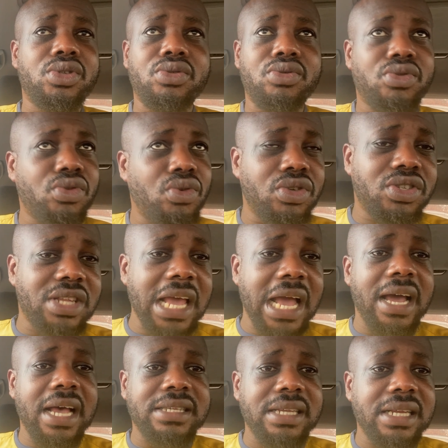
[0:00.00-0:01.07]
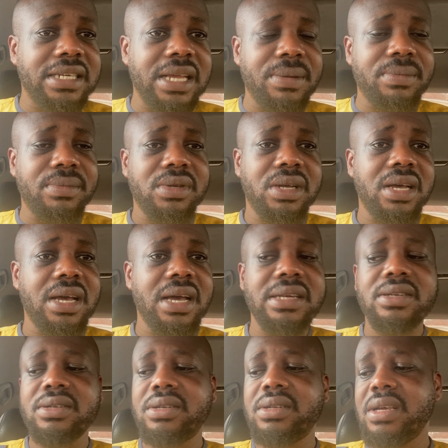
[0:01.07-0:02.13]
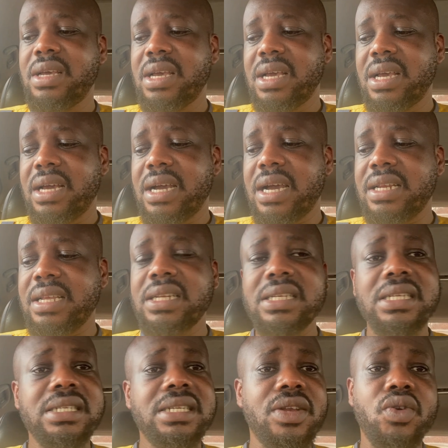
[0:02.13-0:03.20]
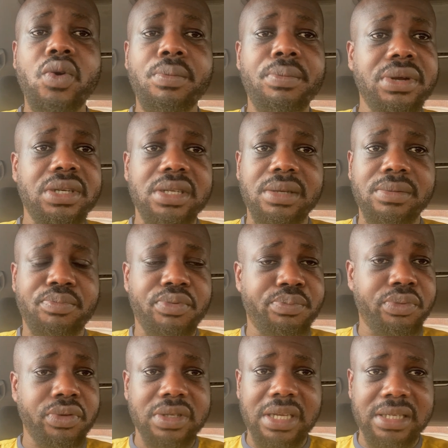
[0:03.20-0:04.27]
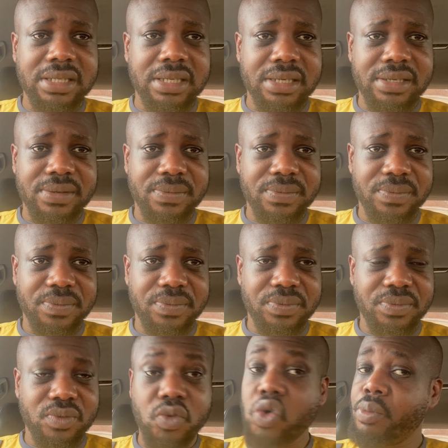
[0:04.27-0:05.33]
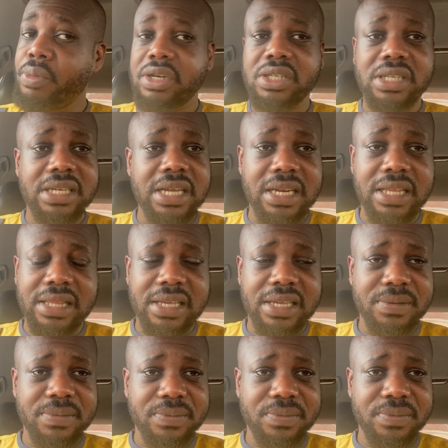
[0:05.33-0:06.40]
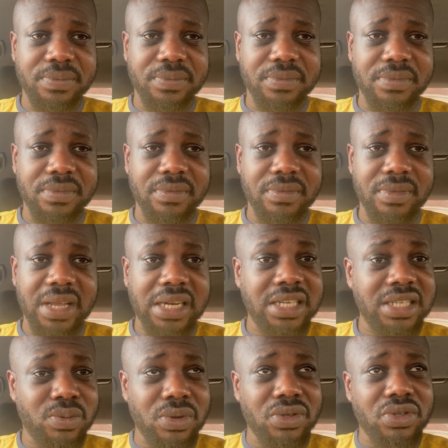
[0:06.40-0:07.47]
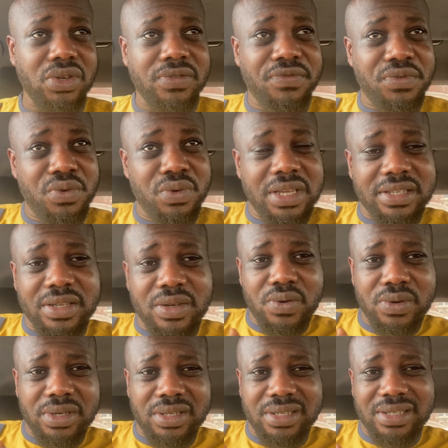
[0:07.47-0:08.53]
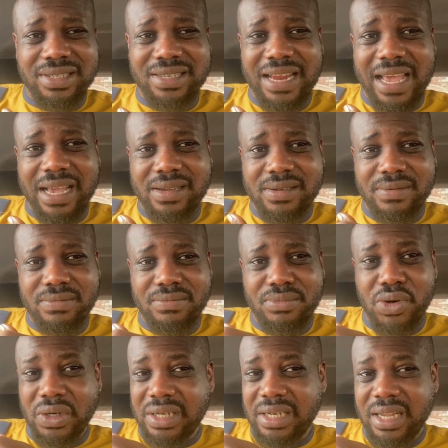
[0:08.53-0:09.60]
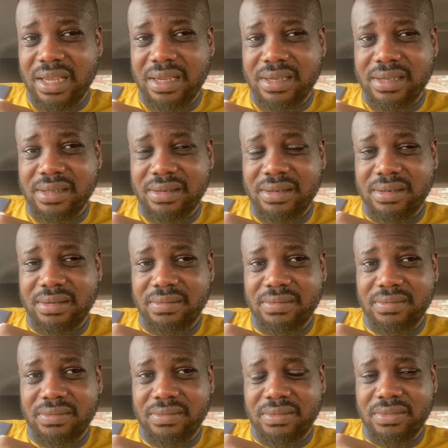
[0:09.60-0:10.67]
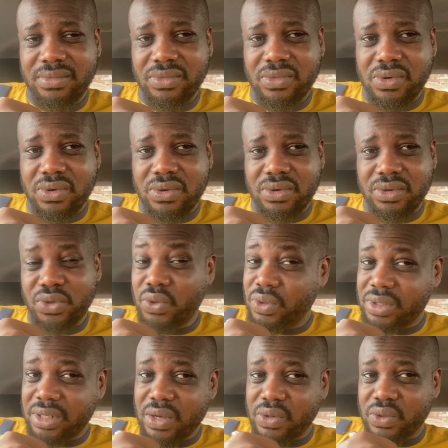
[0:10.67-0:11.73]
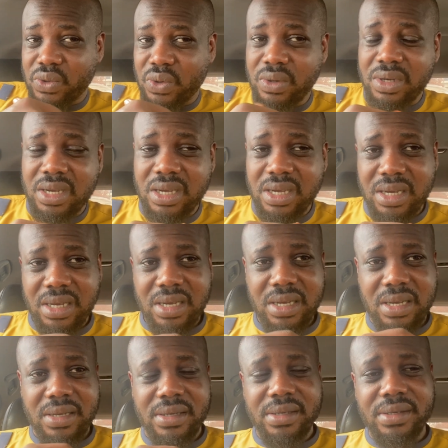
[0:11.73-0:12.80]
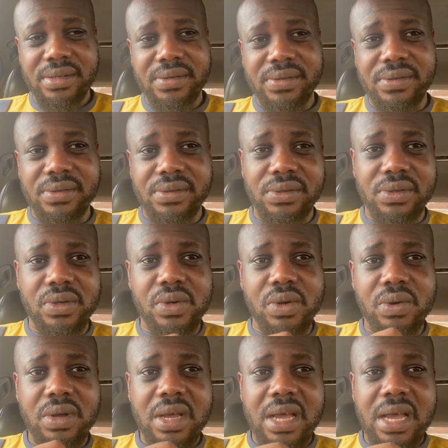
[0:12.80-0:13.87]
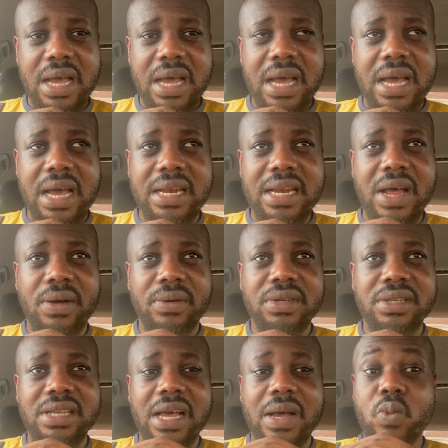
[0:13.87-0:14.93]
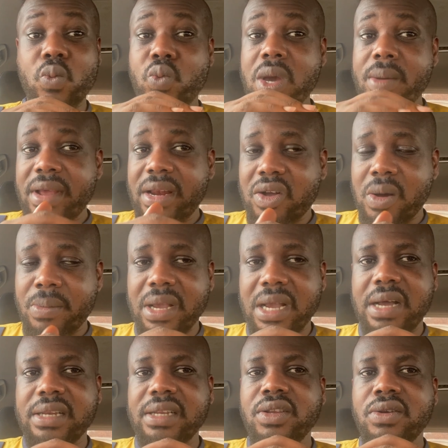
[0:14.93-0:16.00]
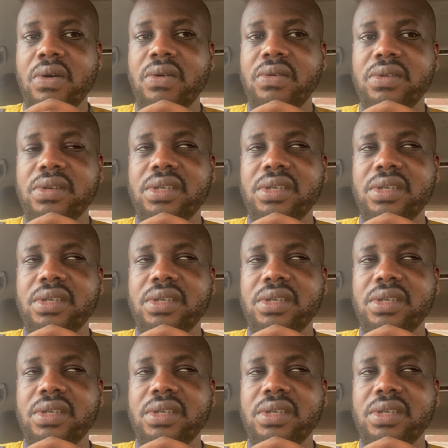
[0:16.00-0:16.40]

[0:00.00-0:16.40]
threw tear gas at them. And at the end of the day, nobody protested. Nobody did anything. This was just a few days This is like Monday or Tuesday or so, you know. And now these are women coming out, you know.